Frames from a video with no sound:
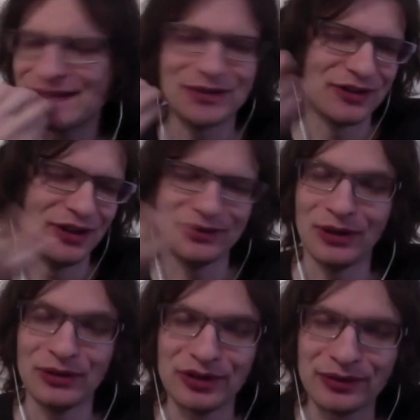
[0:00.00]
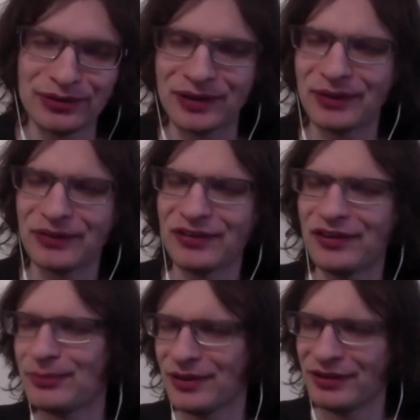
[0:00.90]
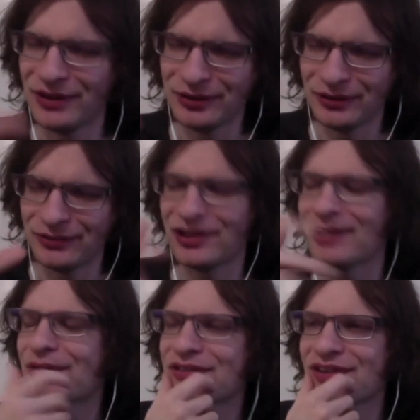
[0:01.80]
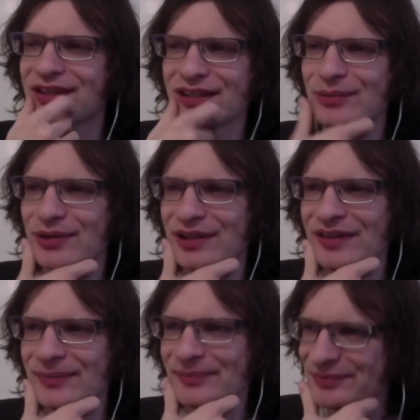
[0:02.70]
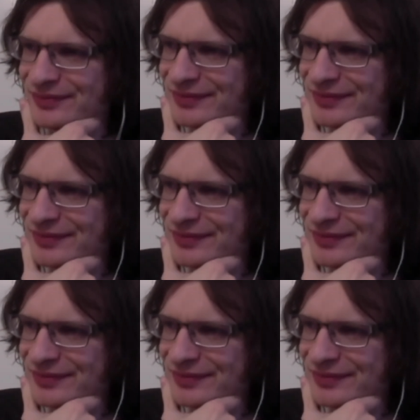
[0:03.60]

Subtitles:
There's no drivers for other consoles, but the framework started getting put in there.